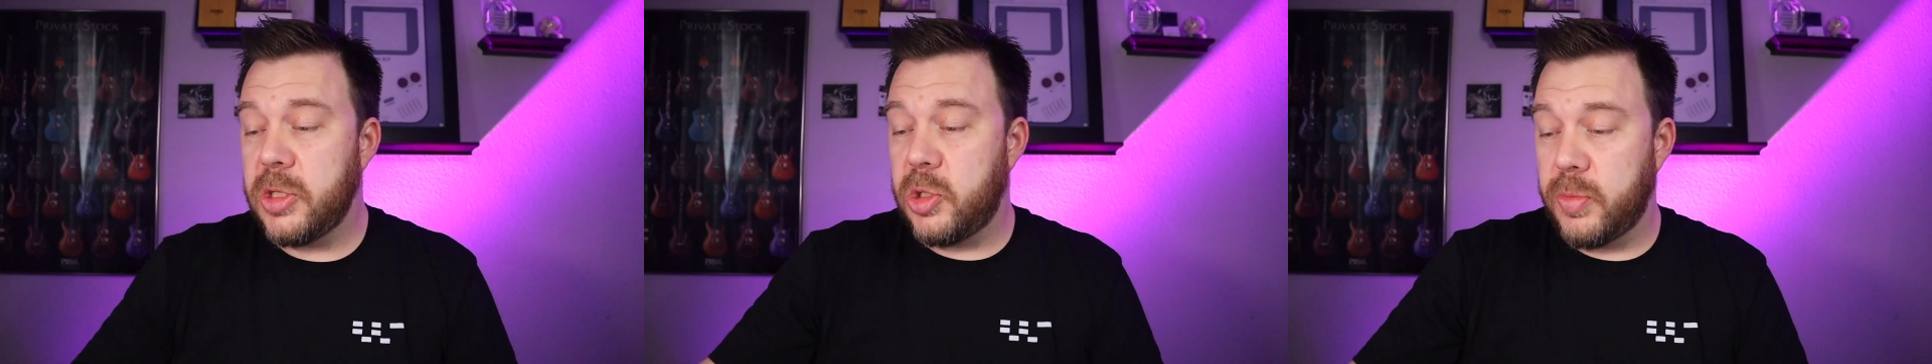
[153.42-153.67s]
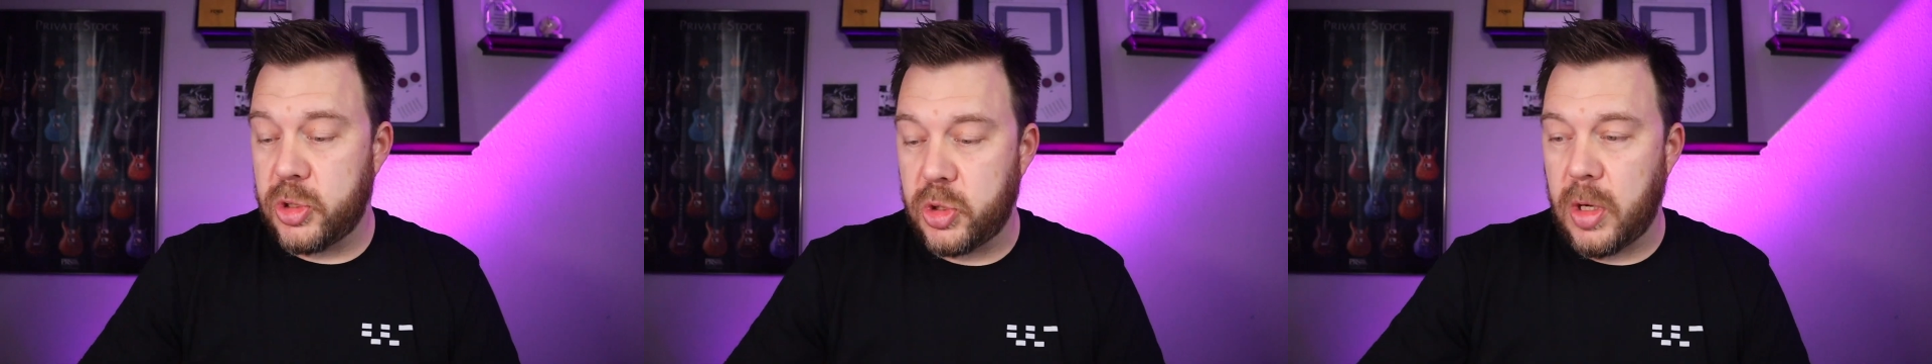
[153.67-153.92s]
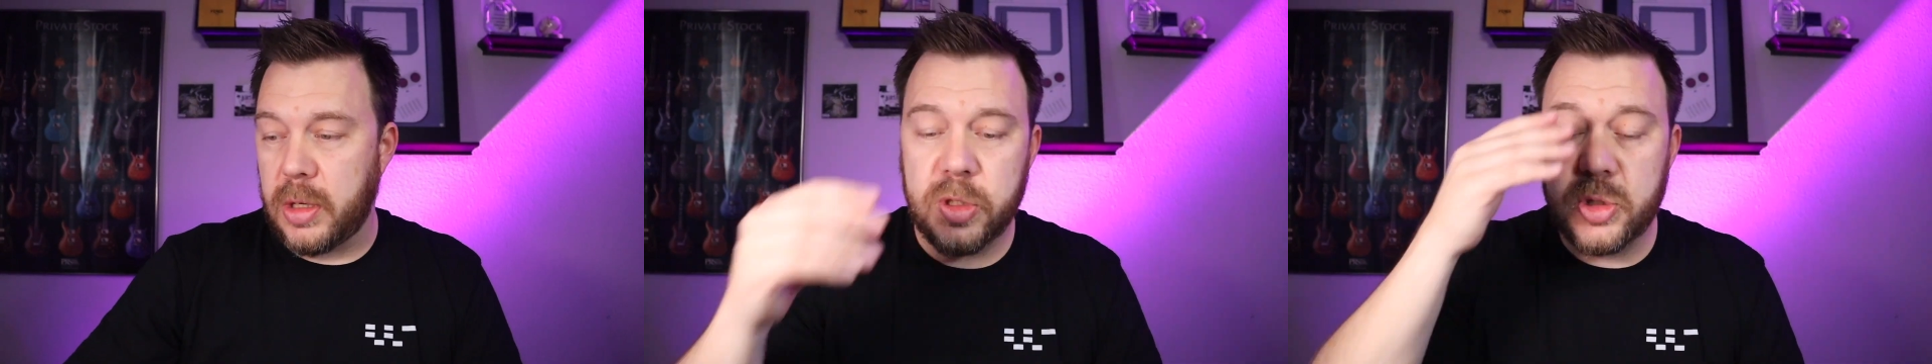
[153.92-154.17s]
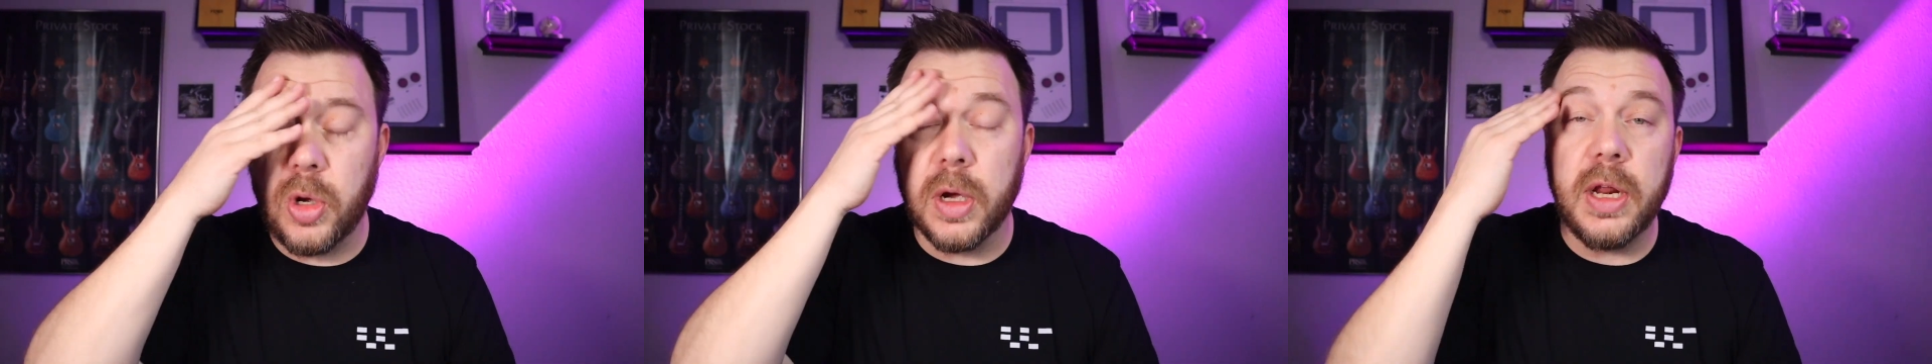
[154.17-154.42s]
super strong.
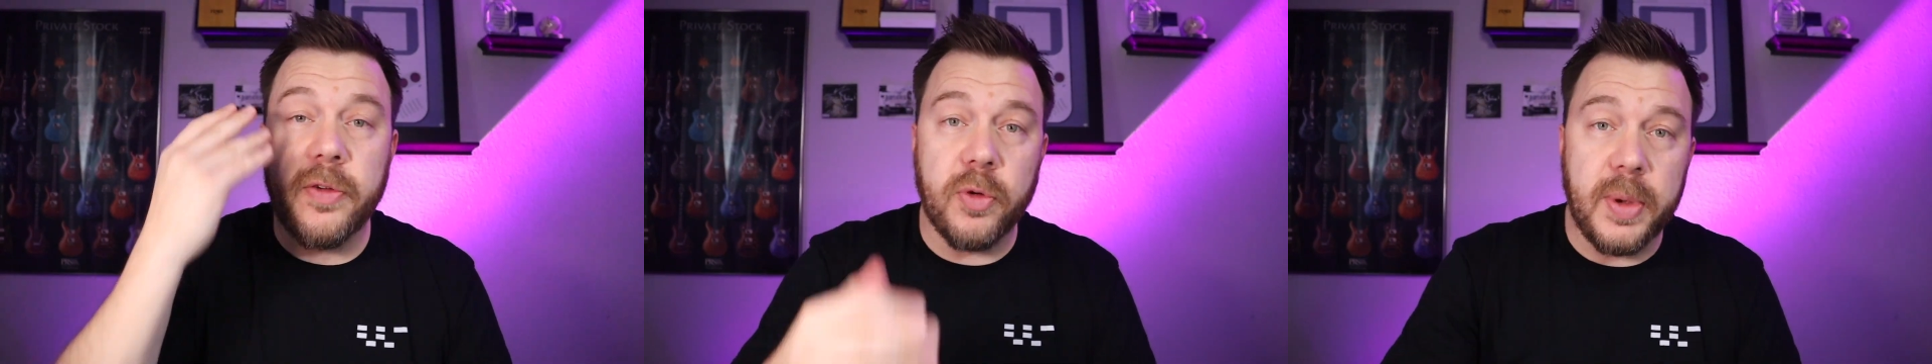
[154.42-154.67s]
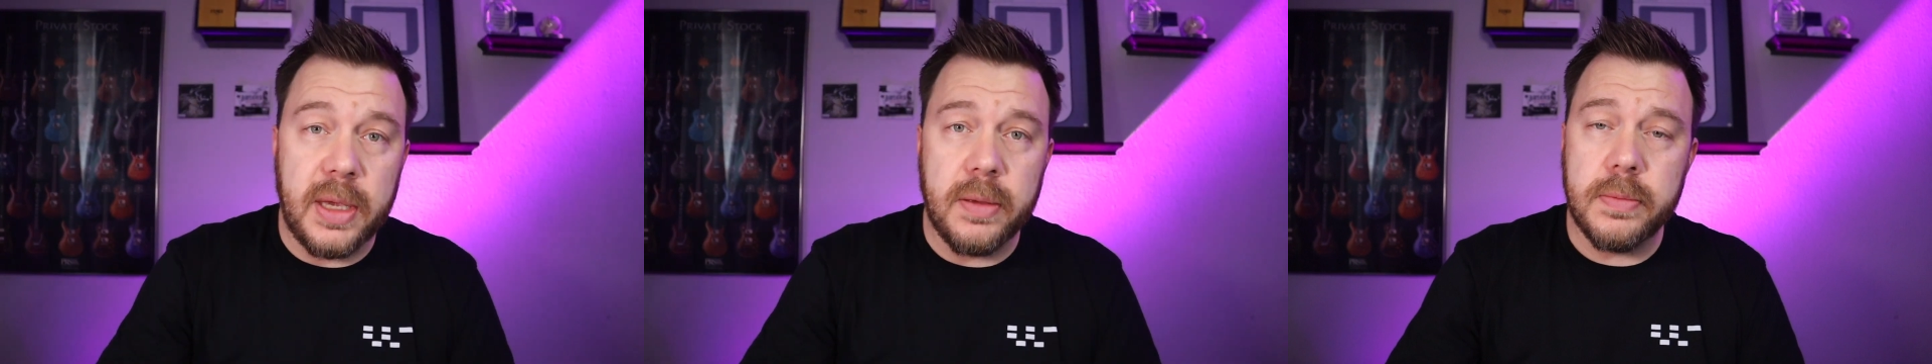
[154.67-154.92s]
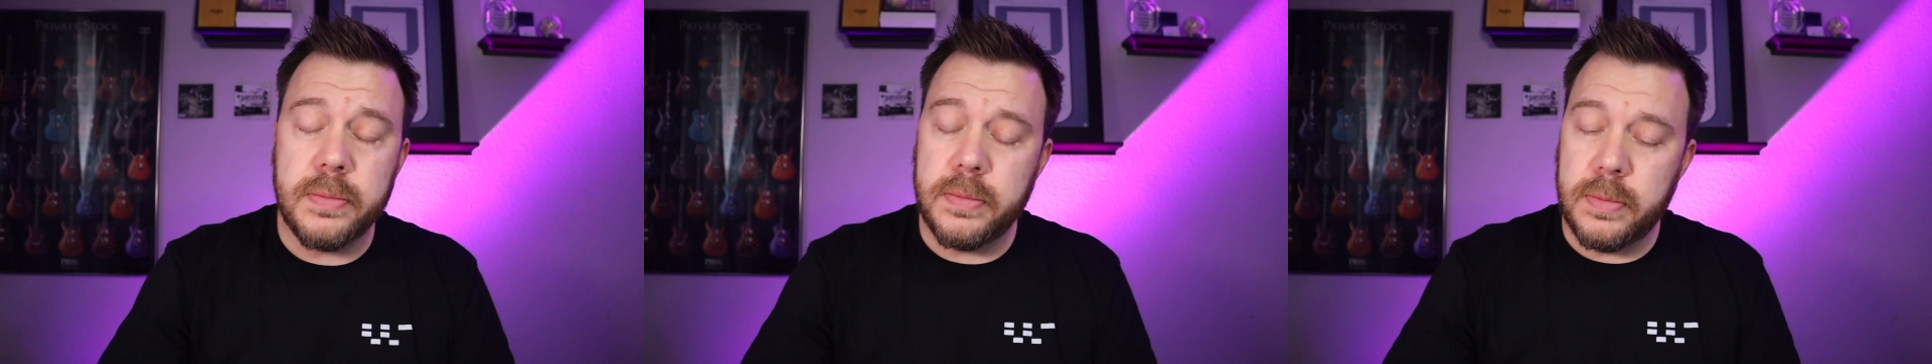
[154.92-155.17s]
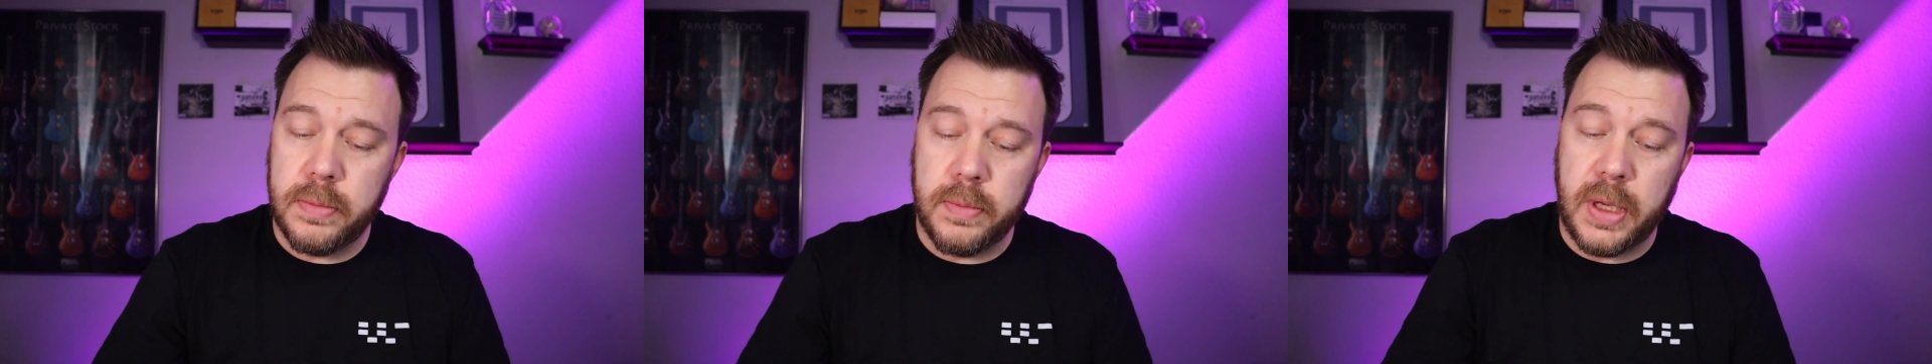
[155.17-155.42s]
Strong enough for me,
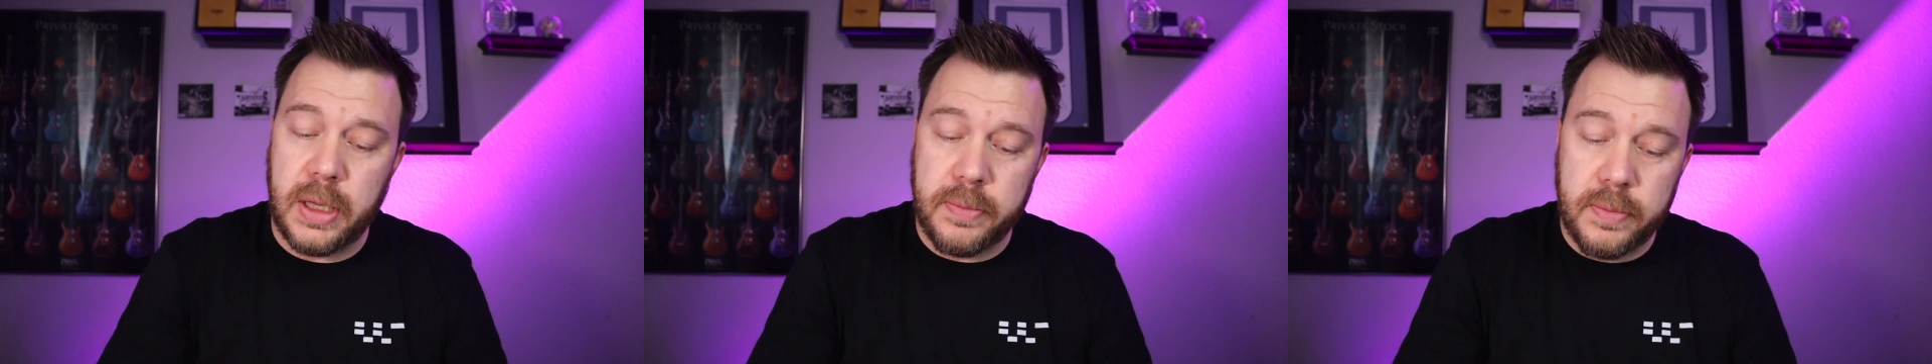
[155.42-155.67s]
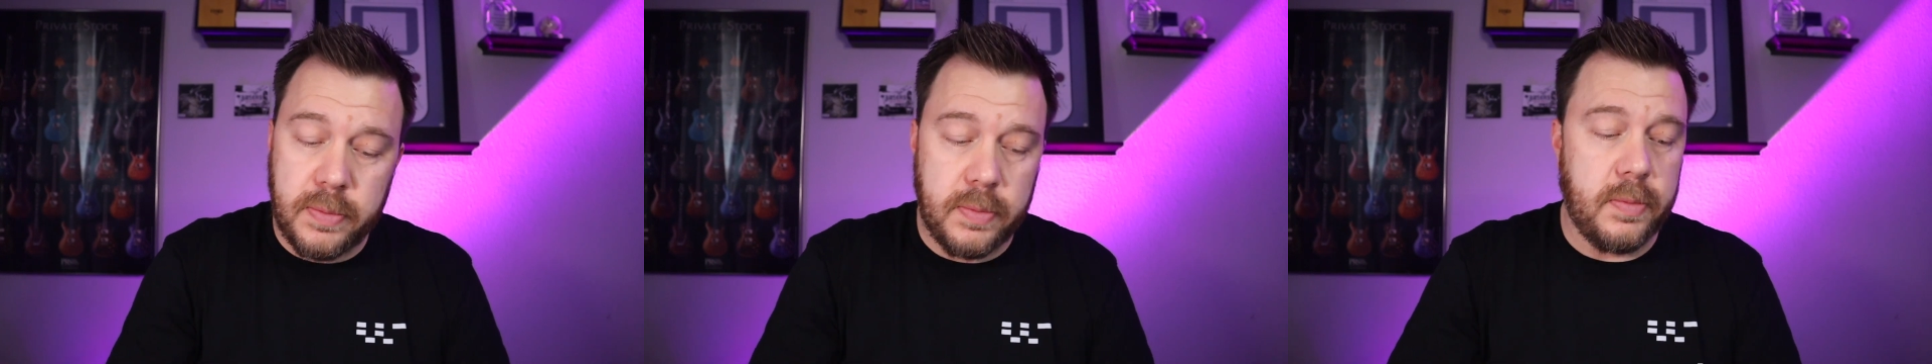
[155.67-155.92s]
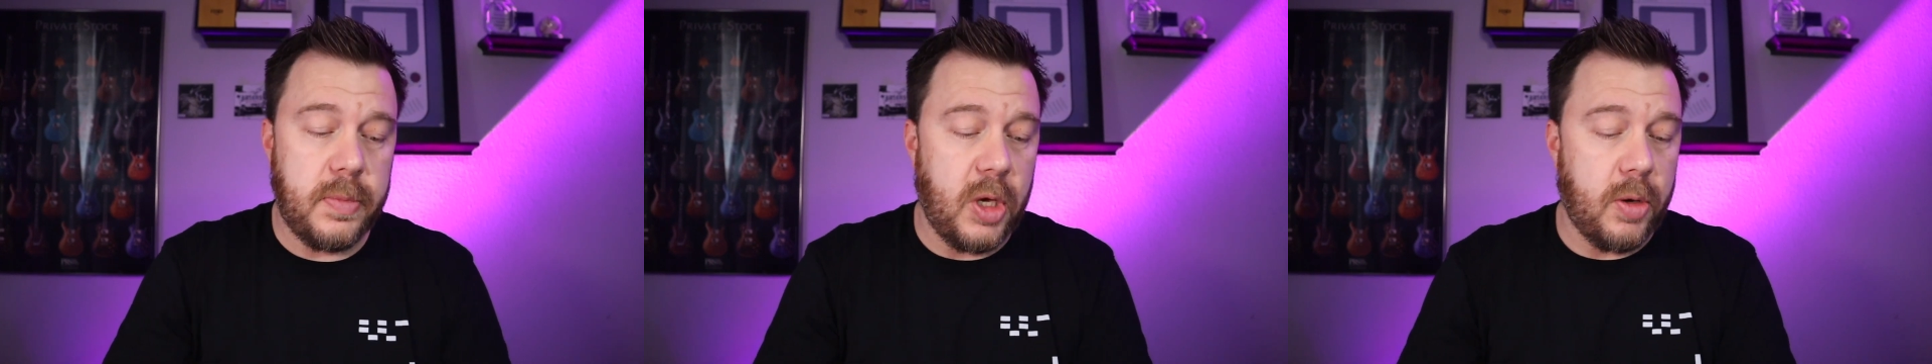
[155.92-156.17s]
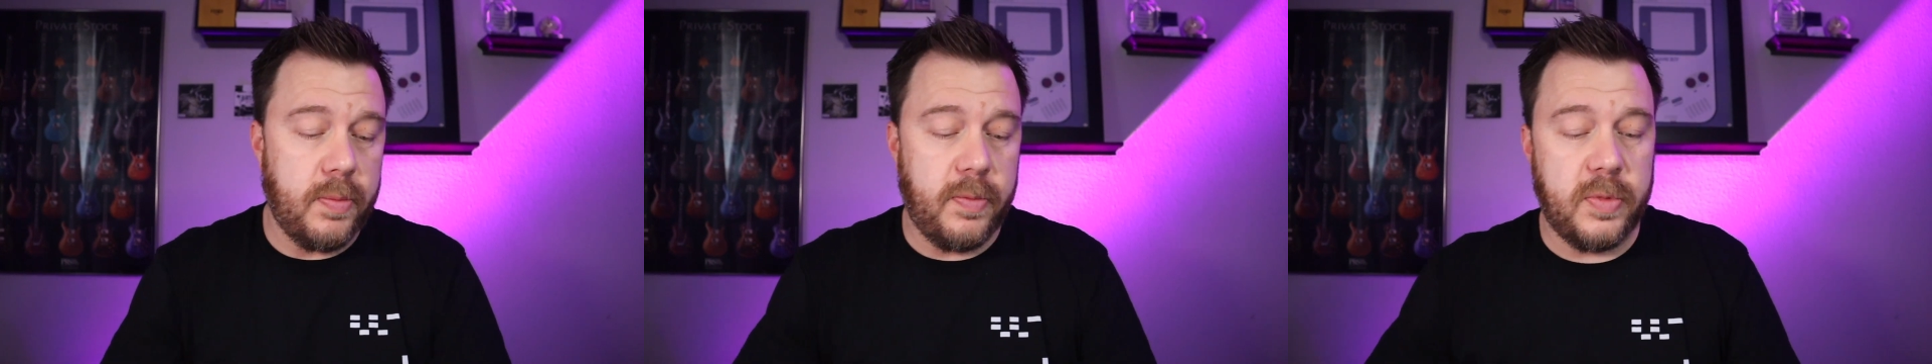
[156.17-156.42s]
but you
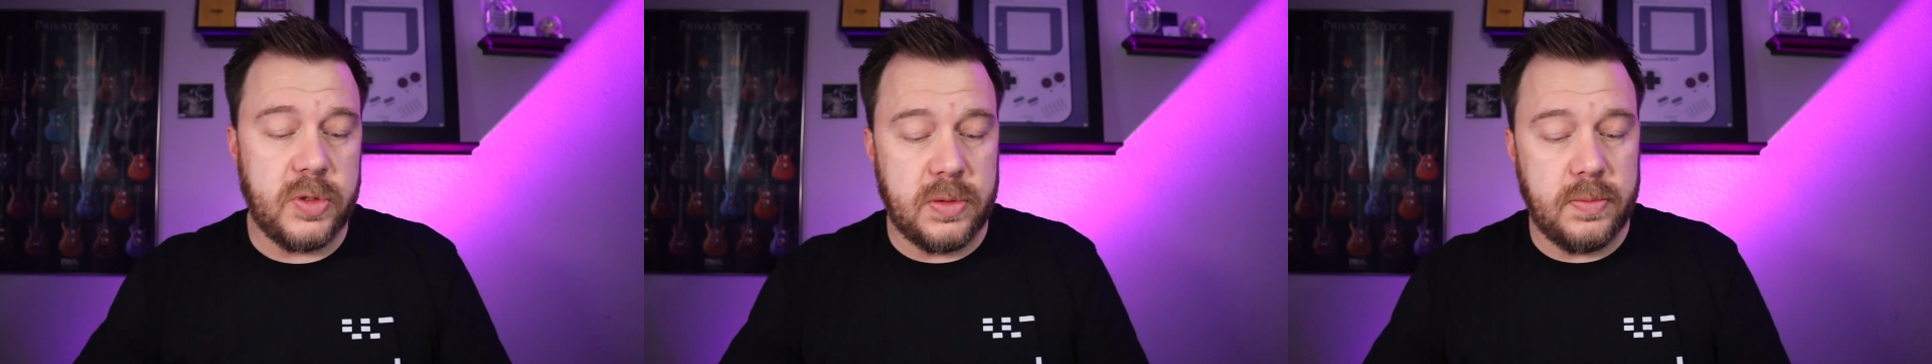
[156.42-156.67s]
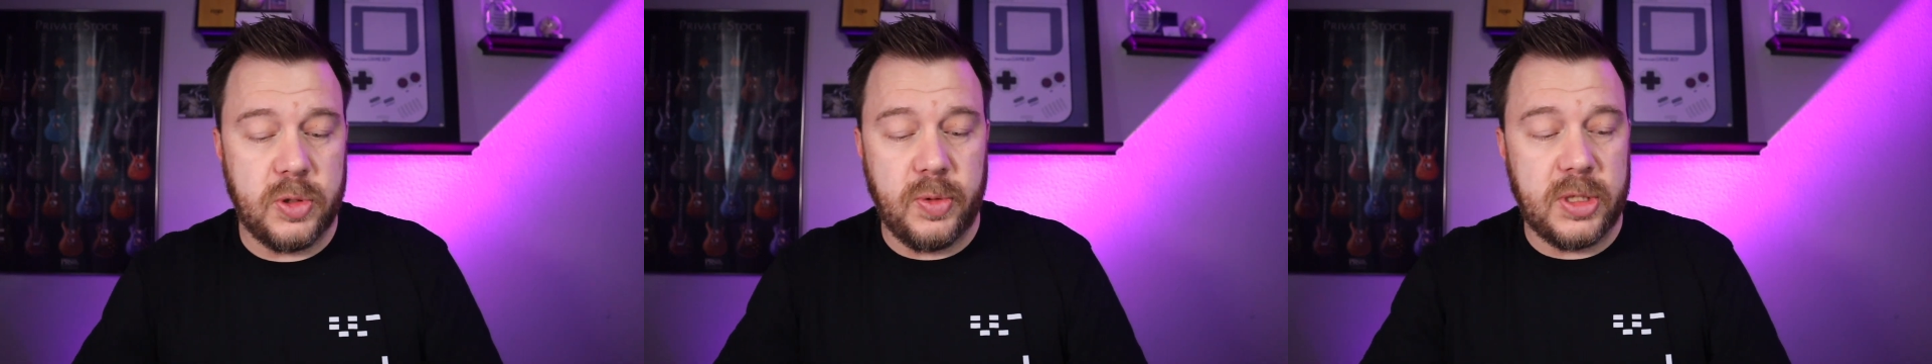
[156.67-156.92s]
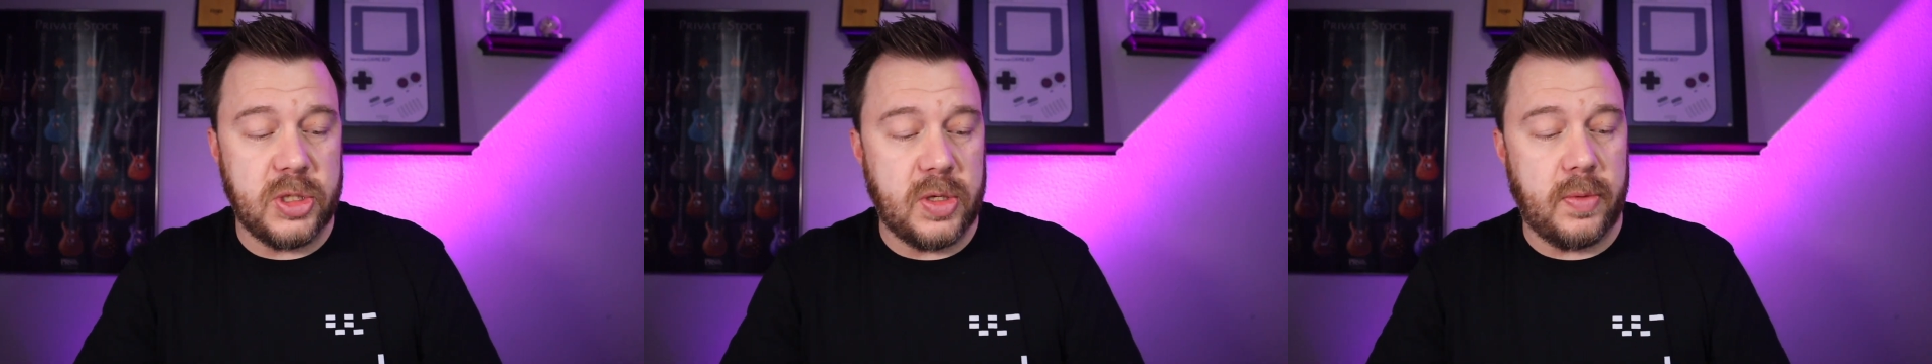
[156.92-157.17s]
know, to each his